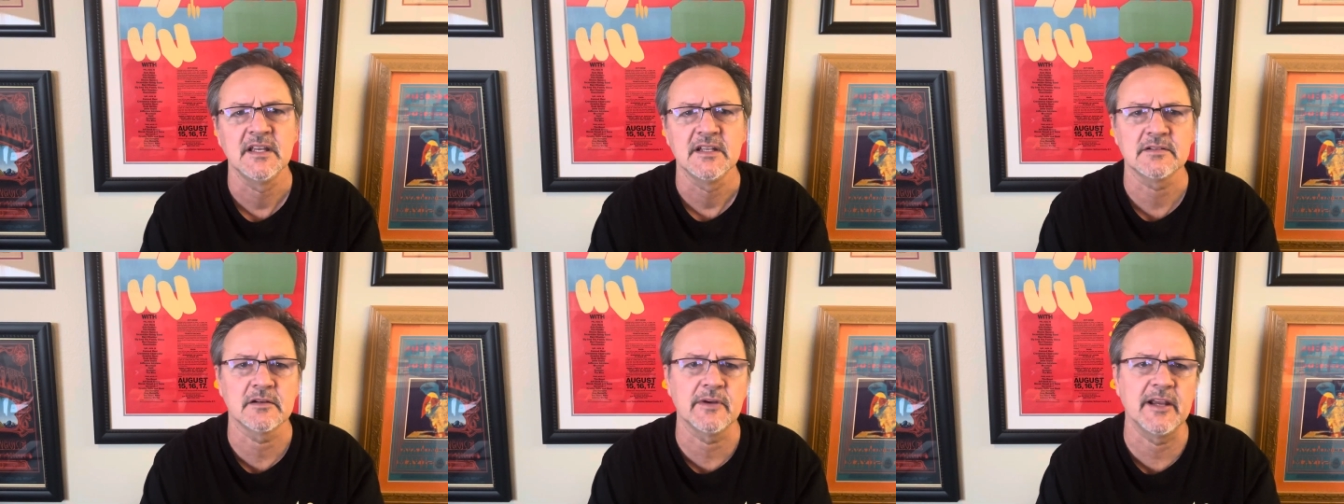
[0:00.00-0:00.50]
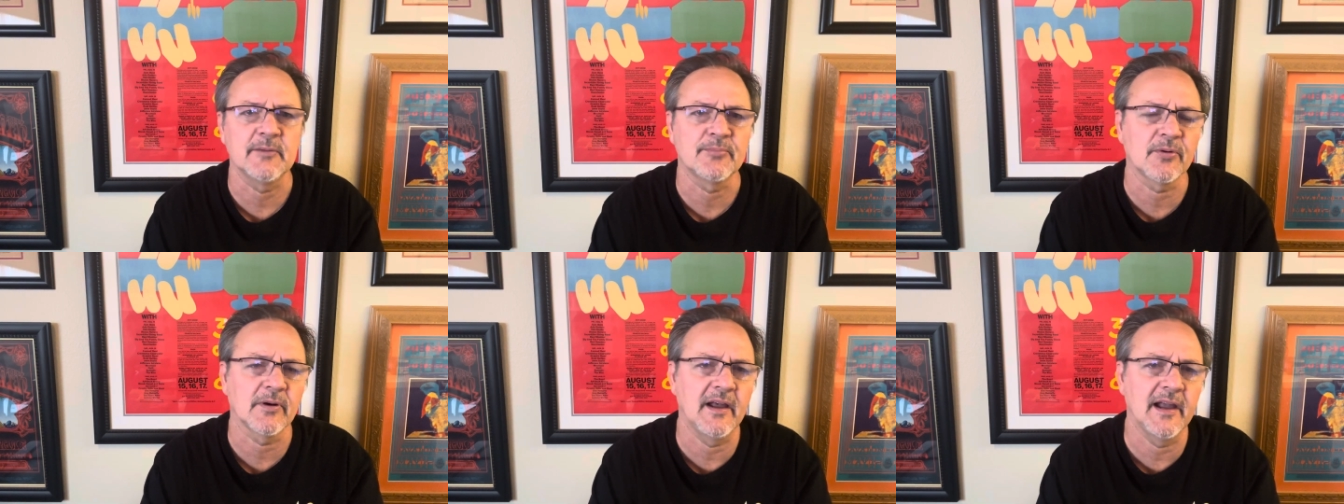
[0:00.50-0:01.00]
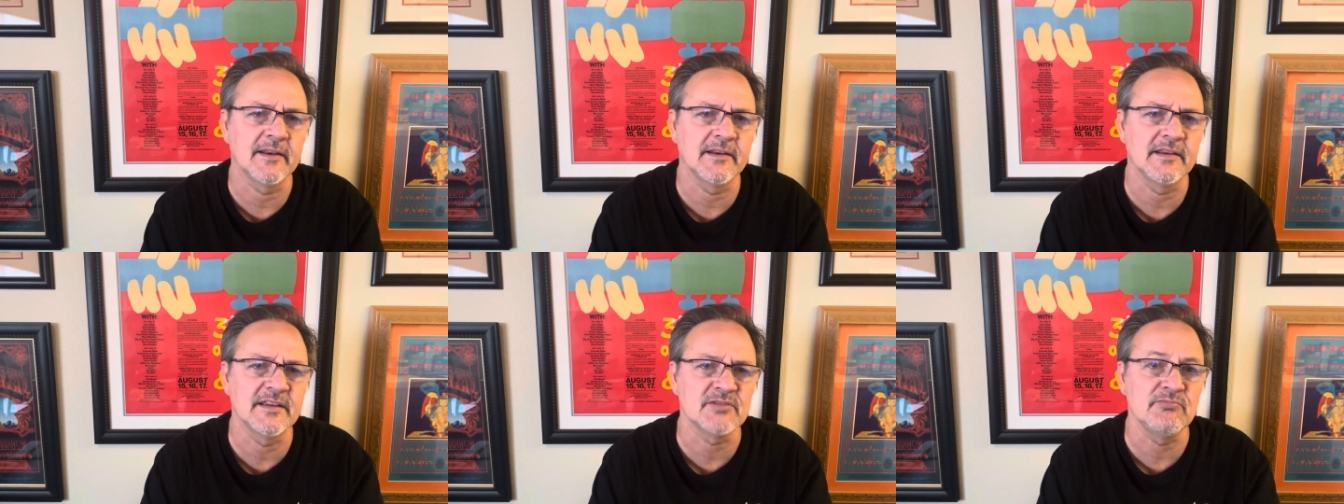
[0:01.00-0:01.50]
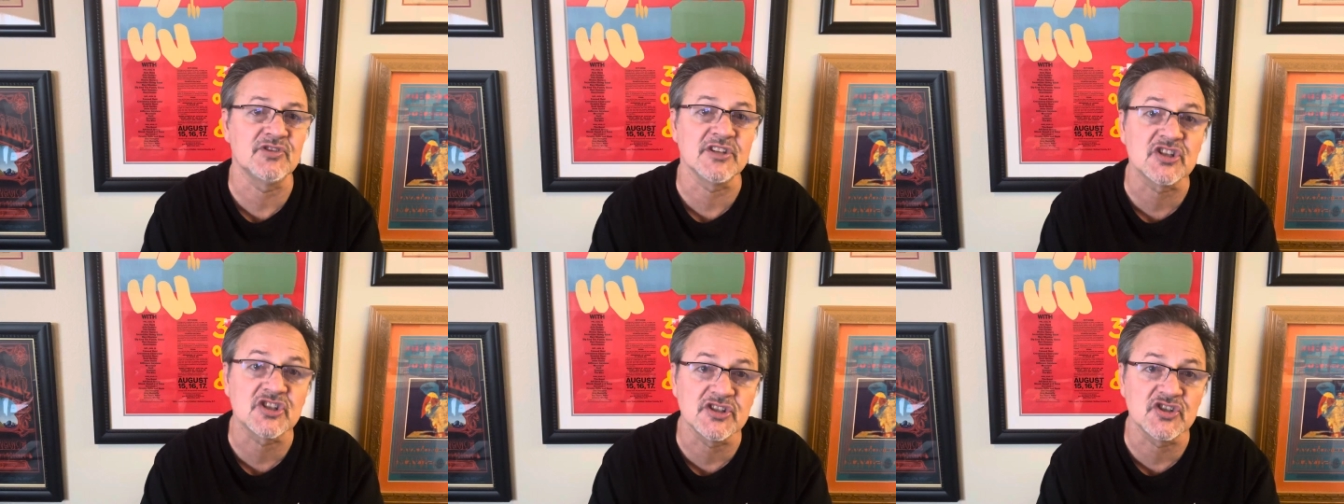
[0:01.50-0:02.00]
took great pride in his
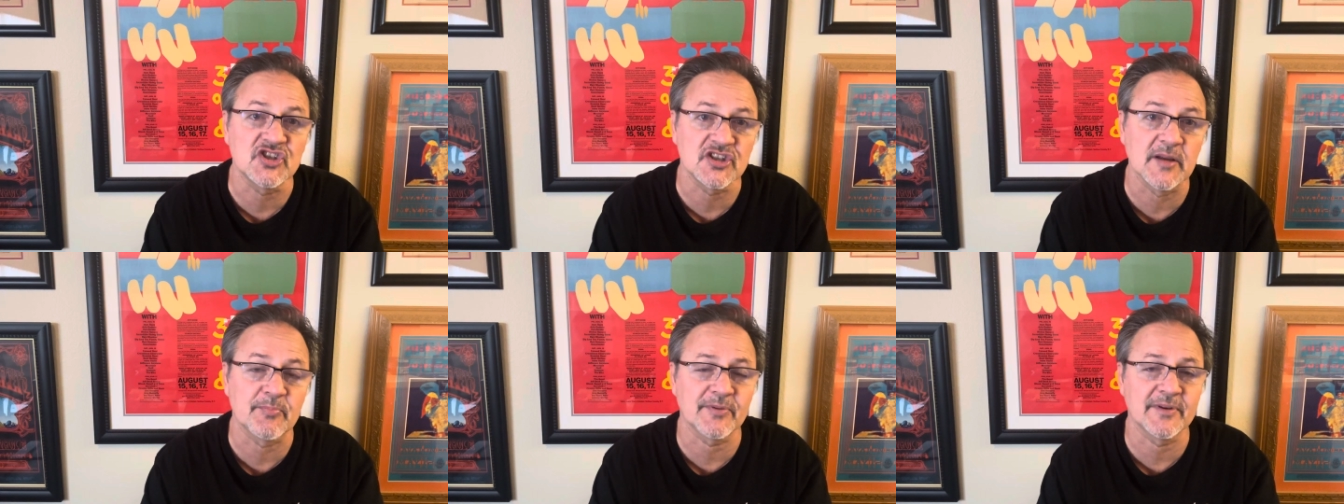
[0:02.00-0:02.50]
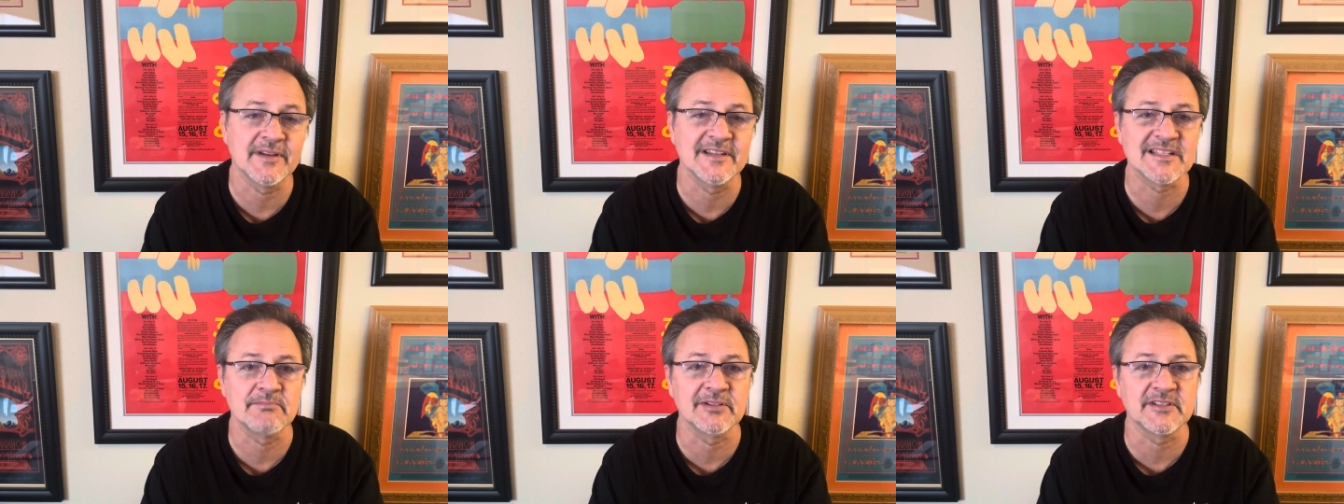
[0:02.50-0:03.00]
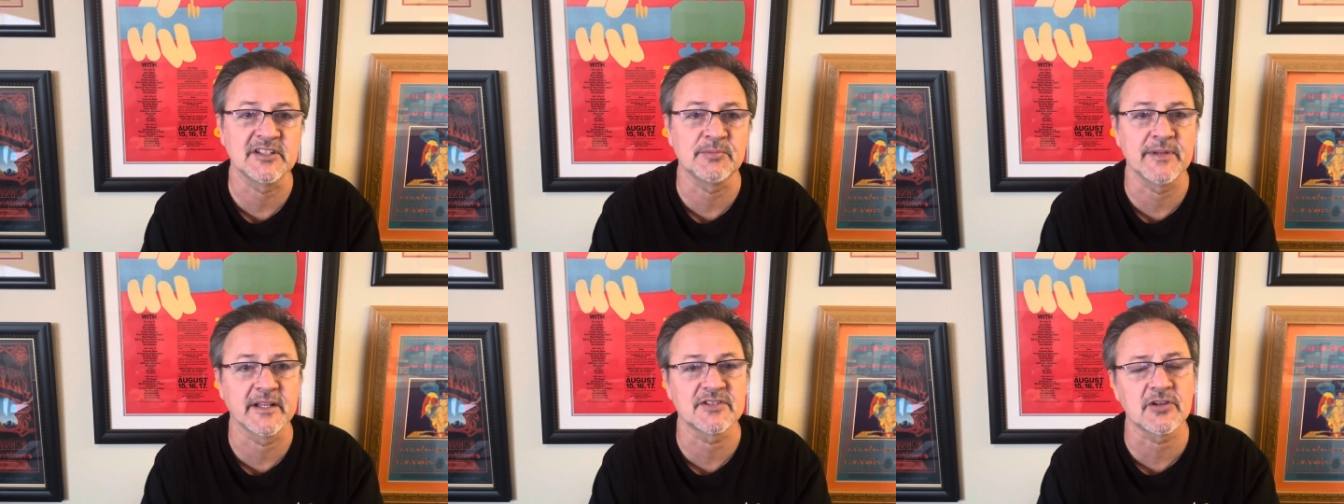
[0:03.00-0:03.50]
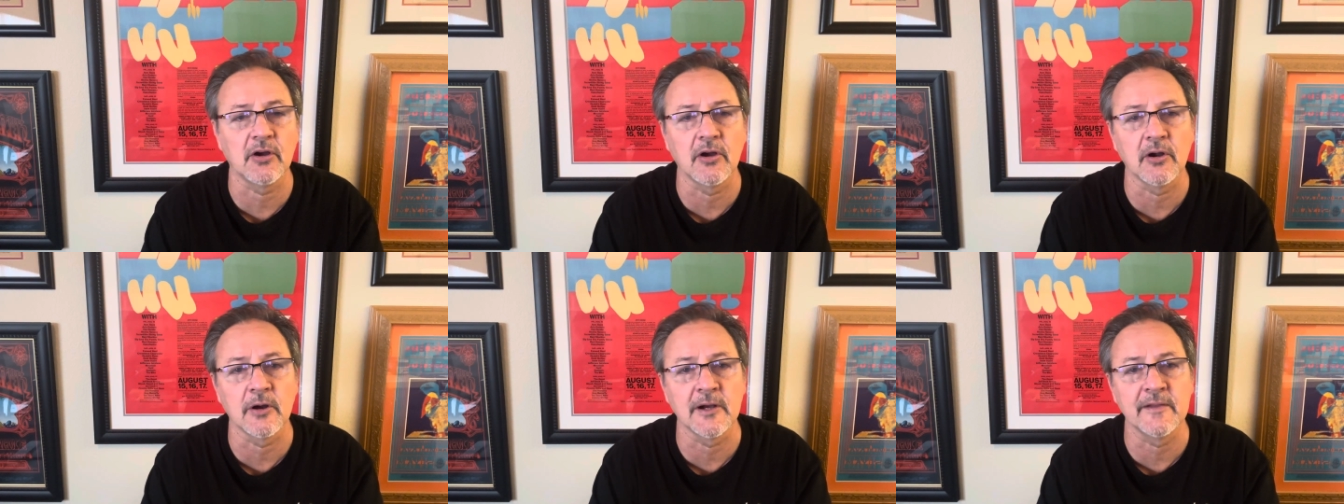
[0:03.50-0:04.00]
musicianship, his ability to play
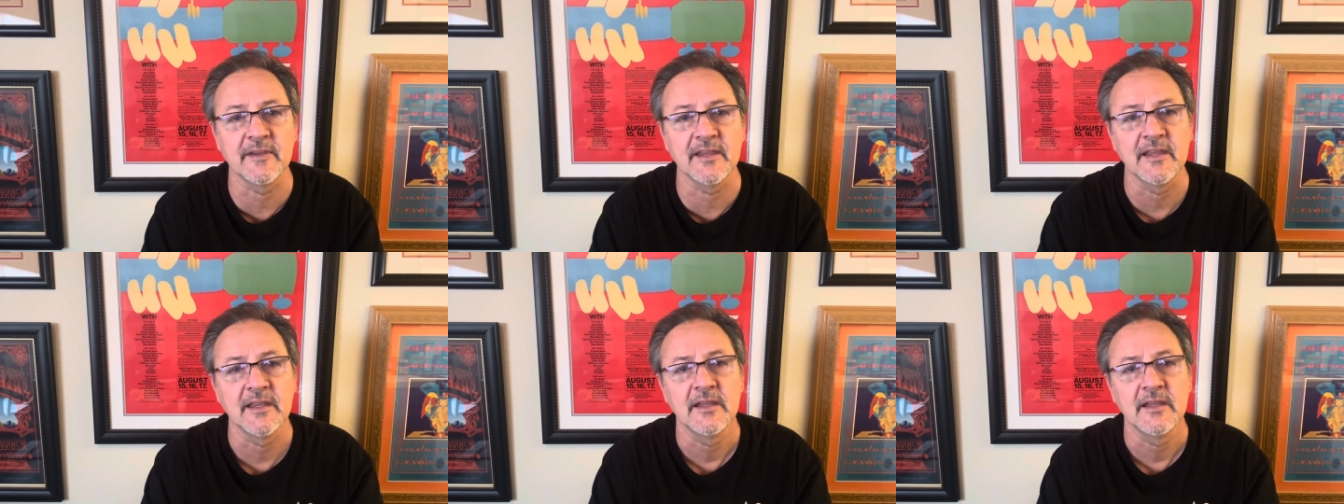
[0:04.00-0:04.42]
guitar, and the